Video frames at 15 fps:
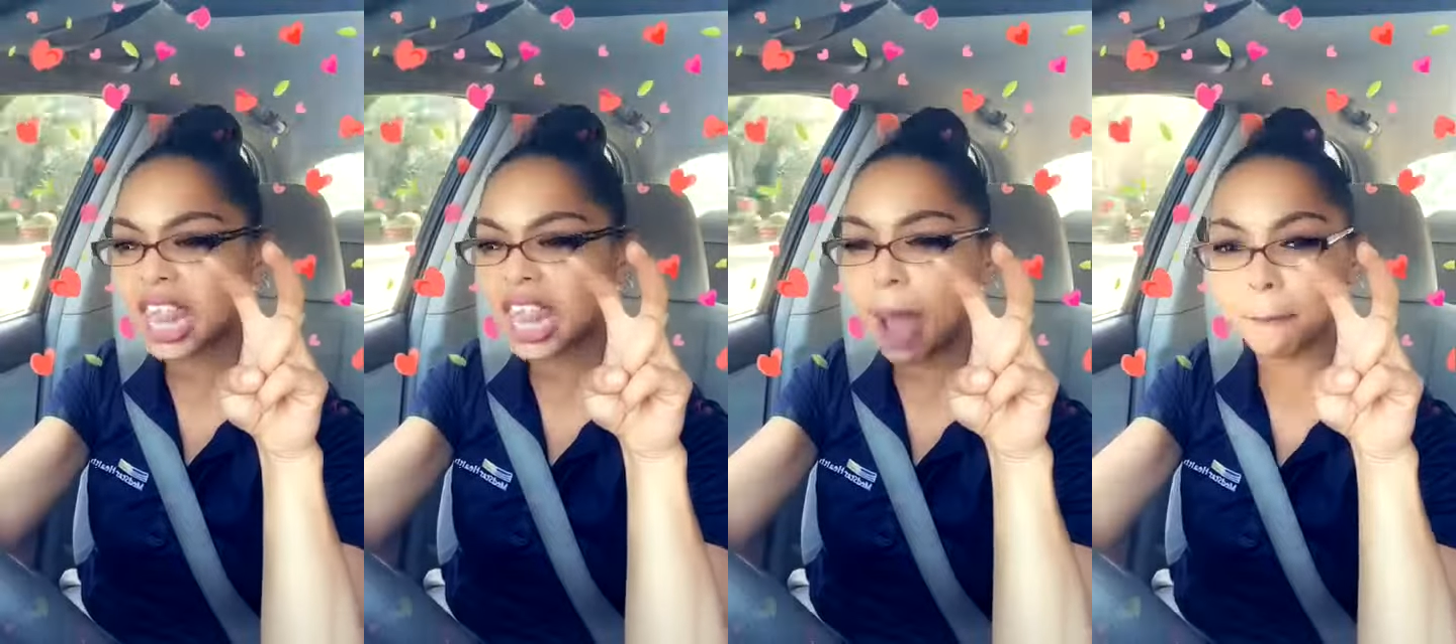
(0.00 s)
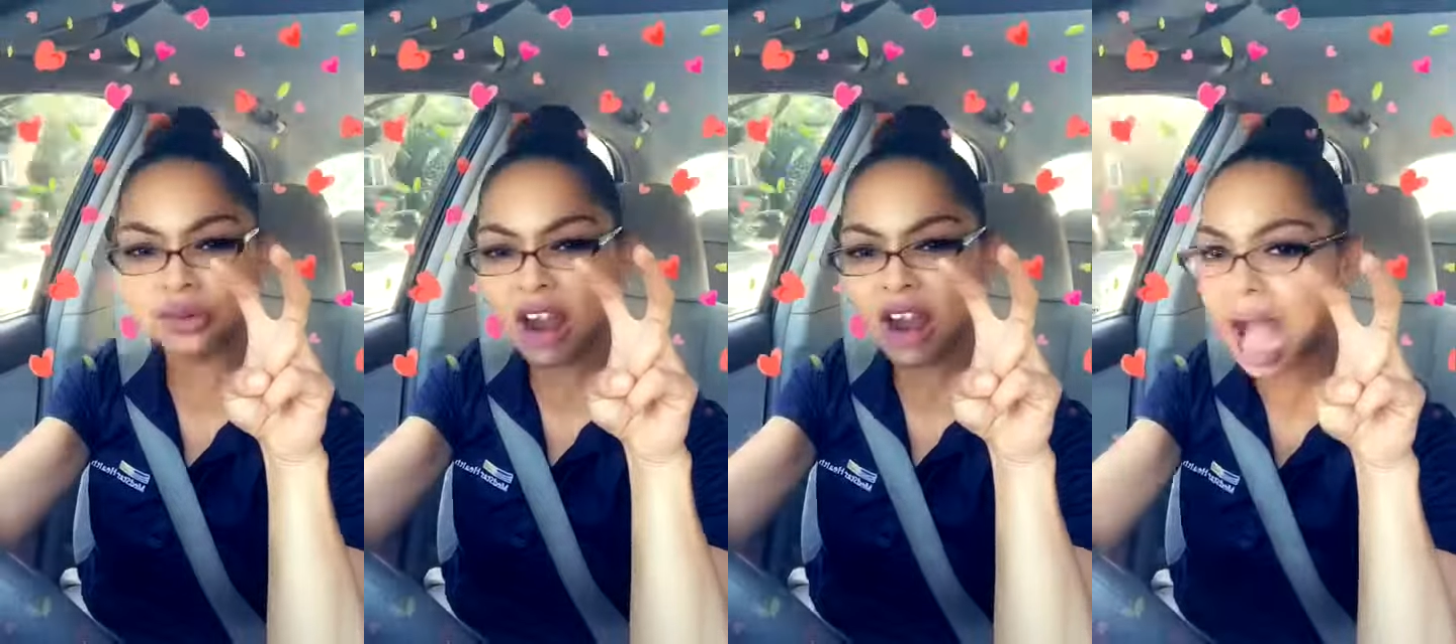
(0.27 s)
And I
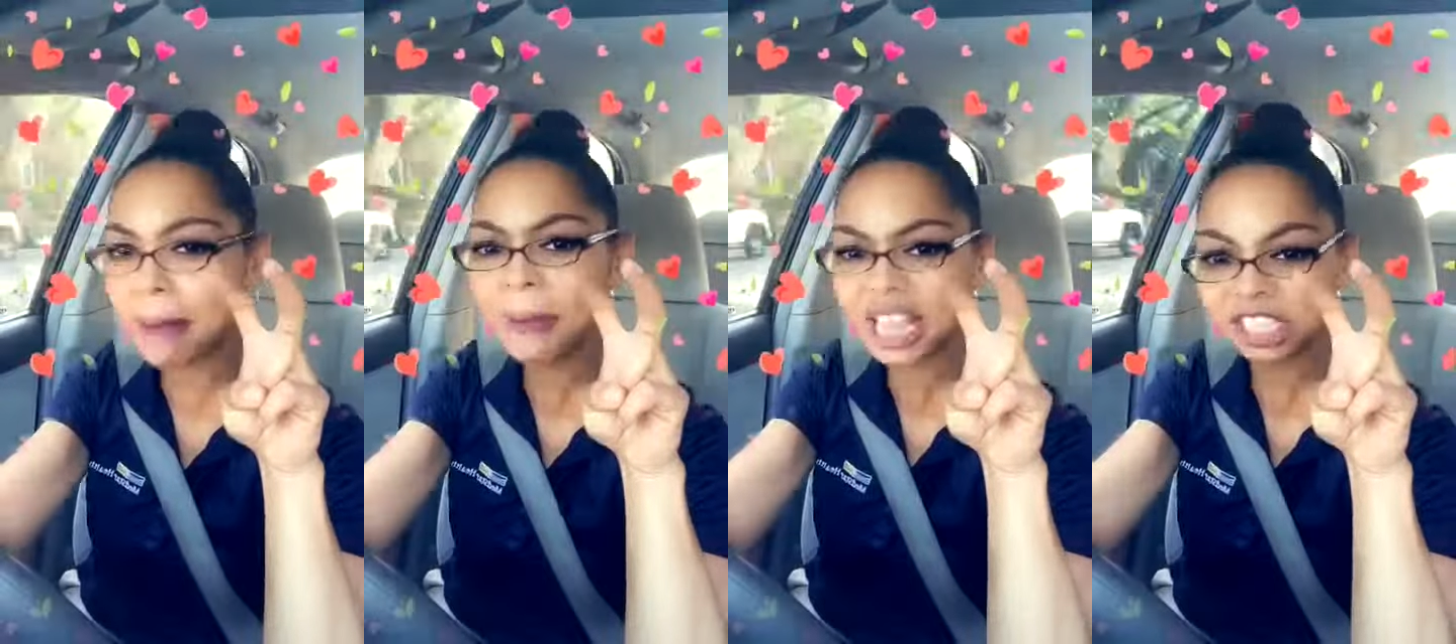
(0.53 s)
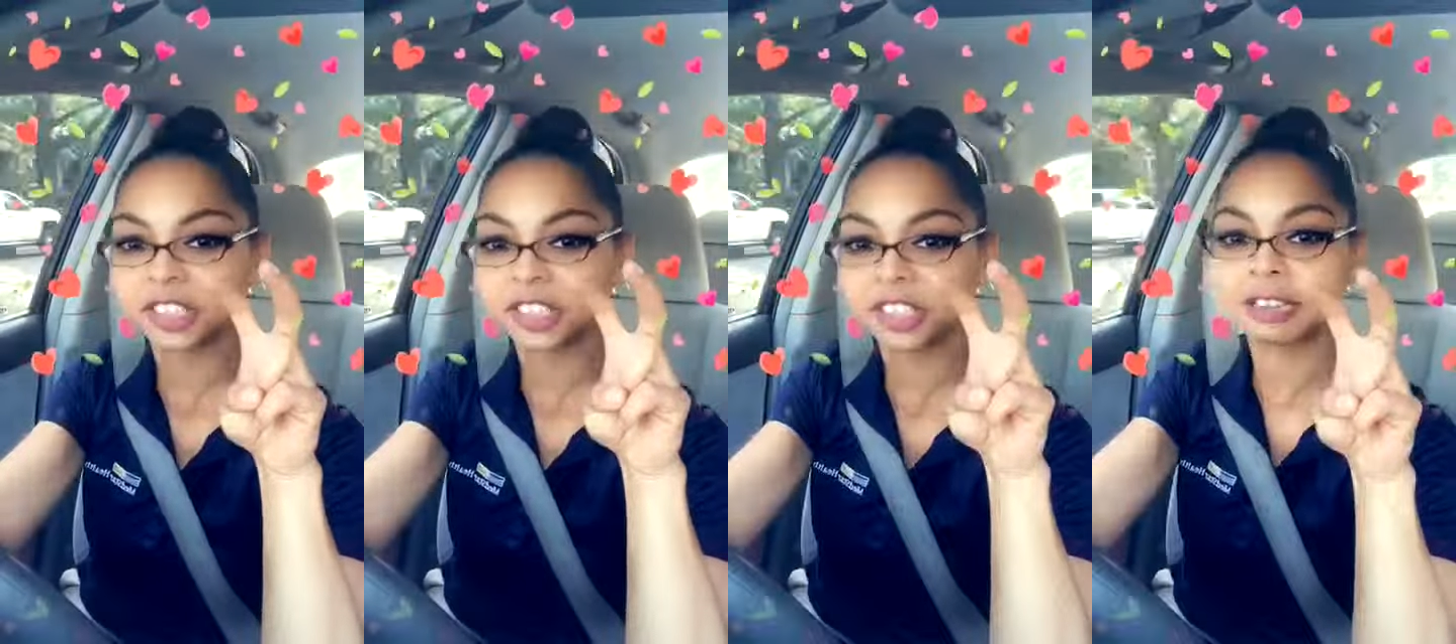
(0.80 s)

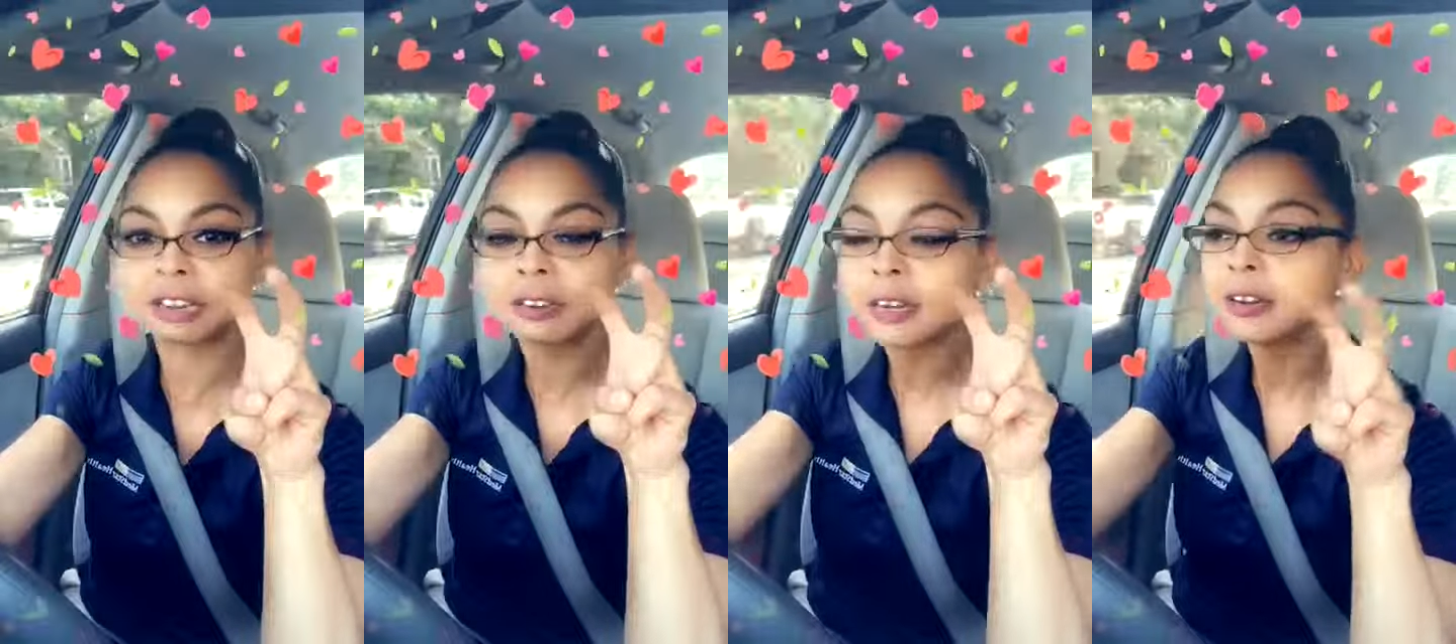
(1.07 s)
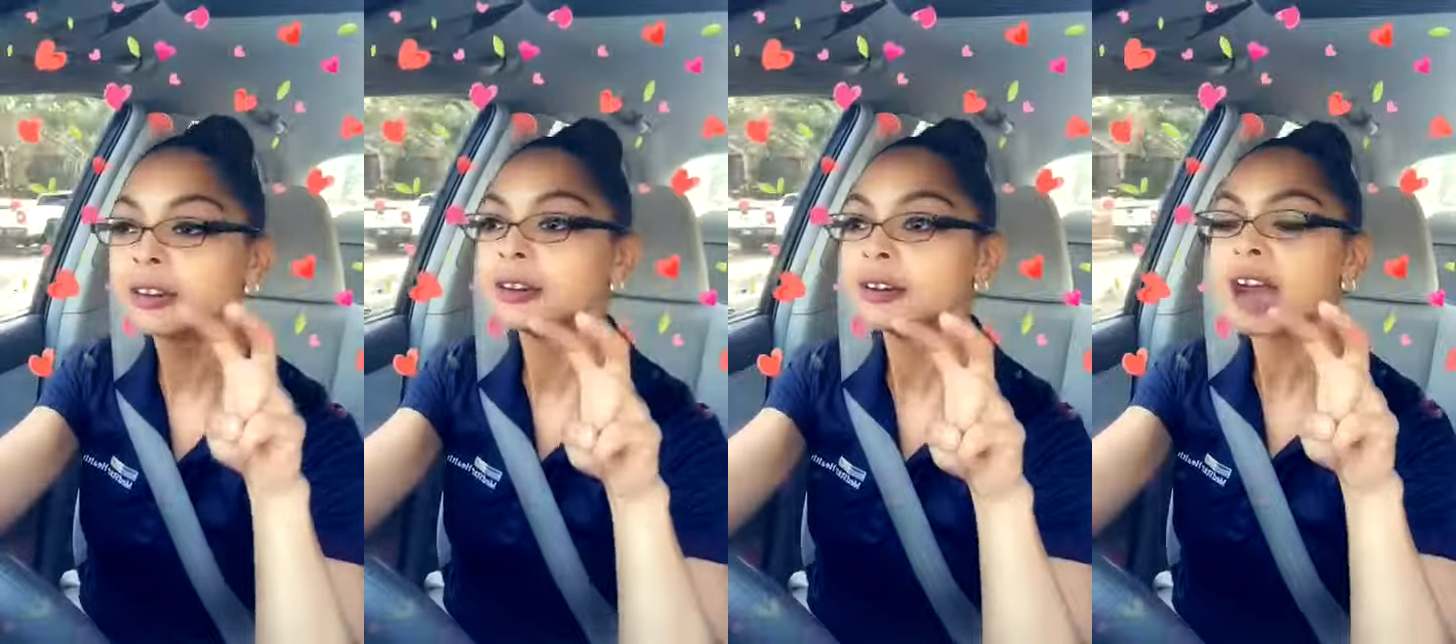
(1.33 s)
promise you,
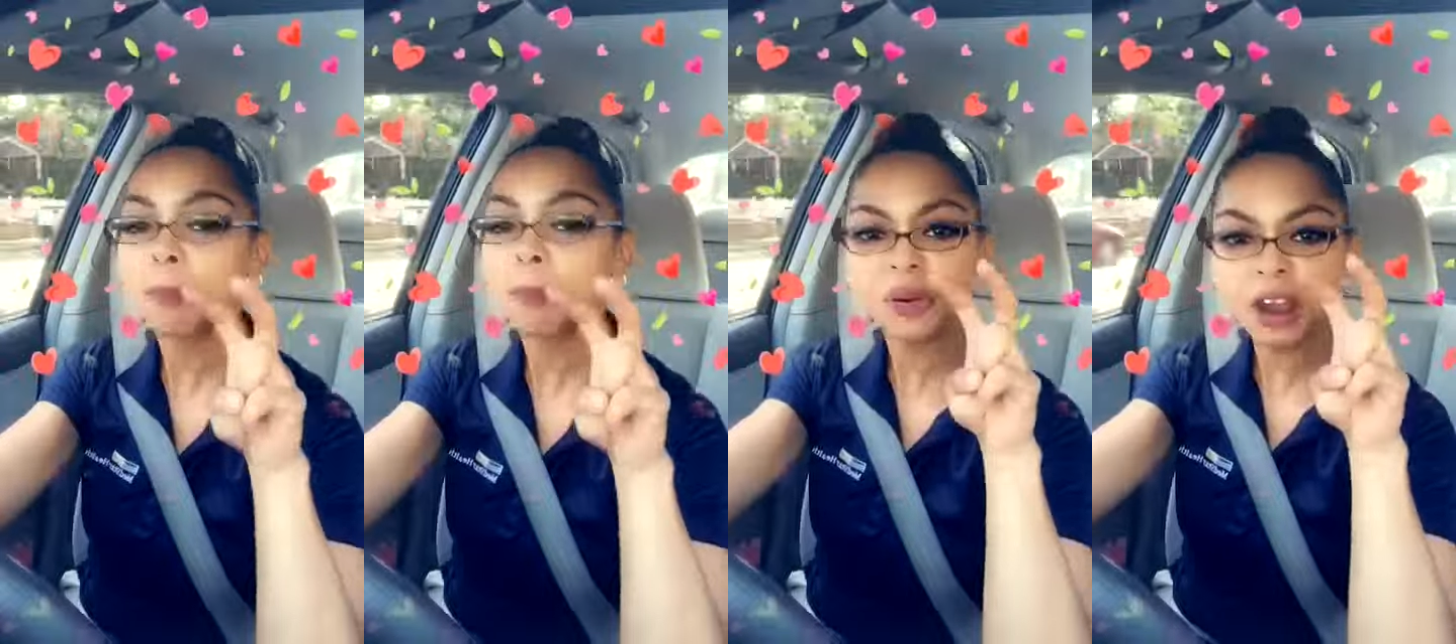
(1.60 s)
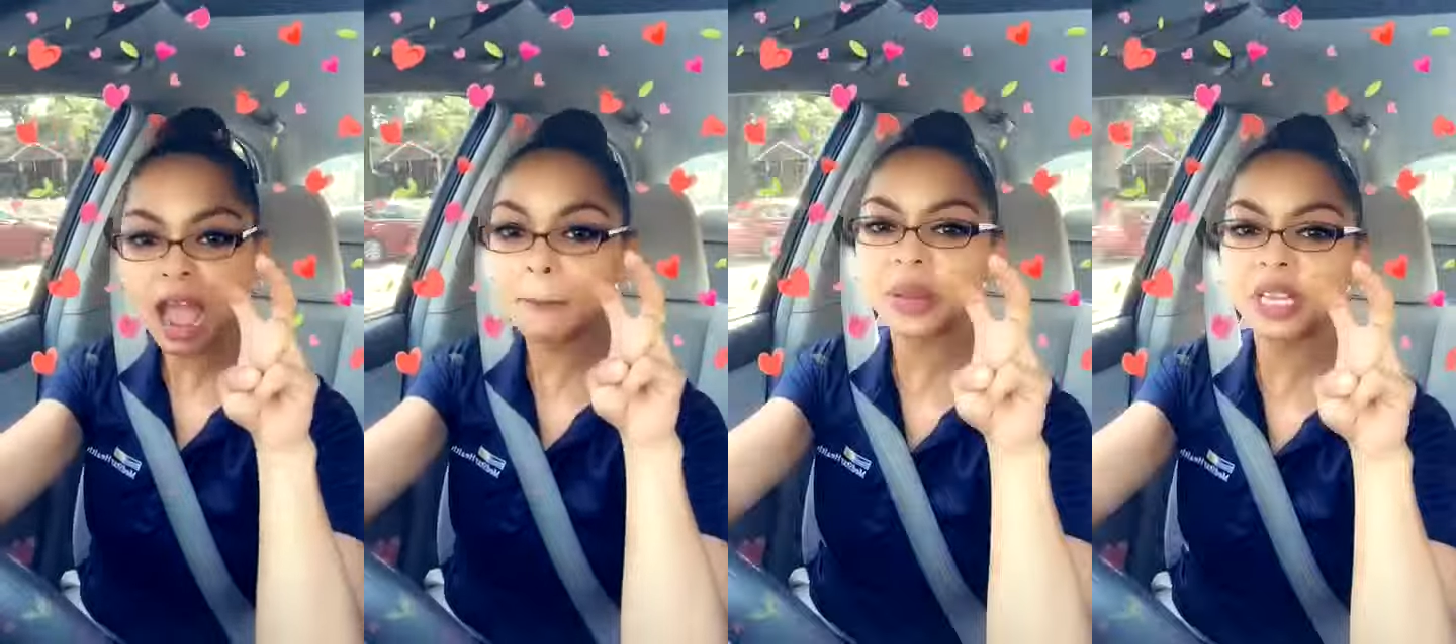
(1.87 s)
I
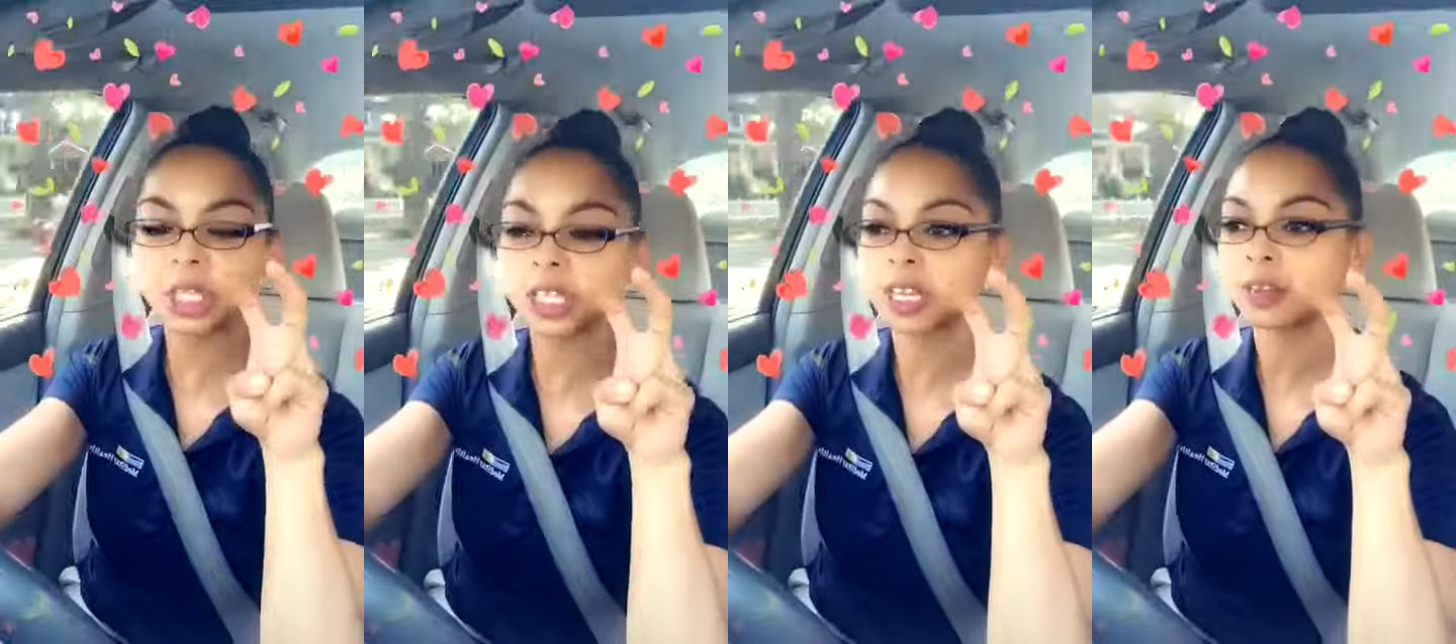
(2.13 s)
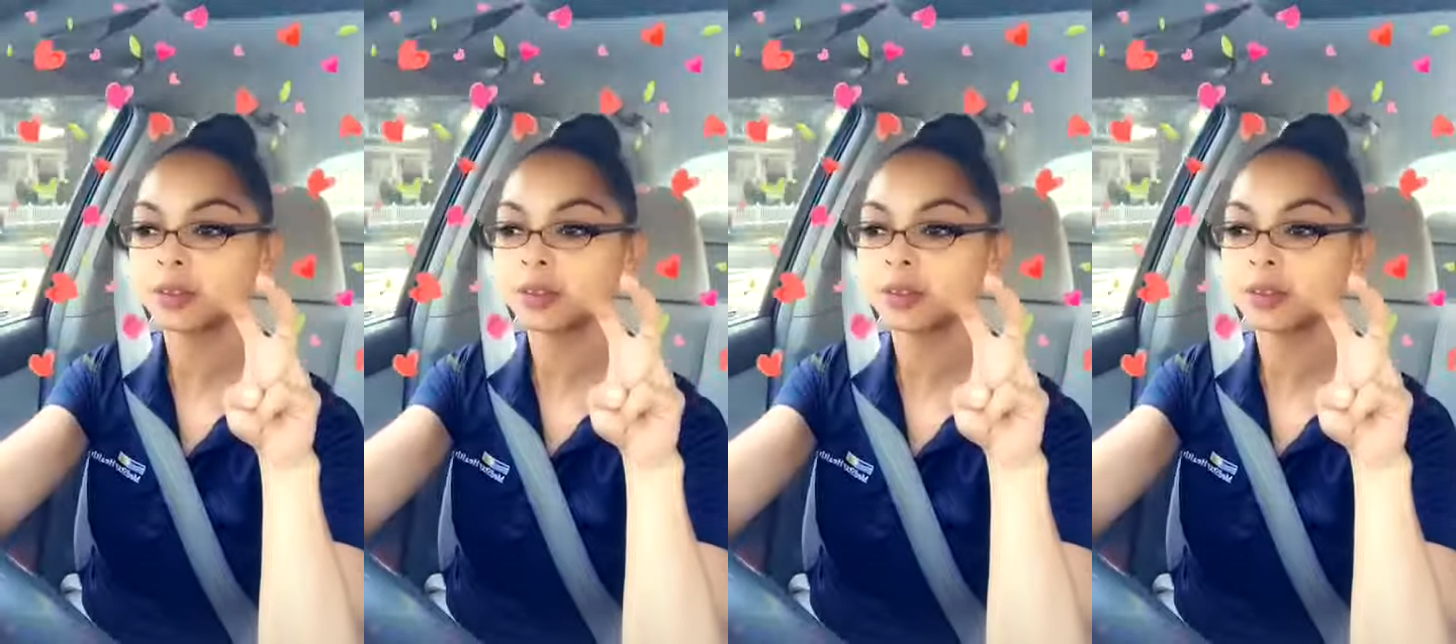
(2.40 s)
promise you,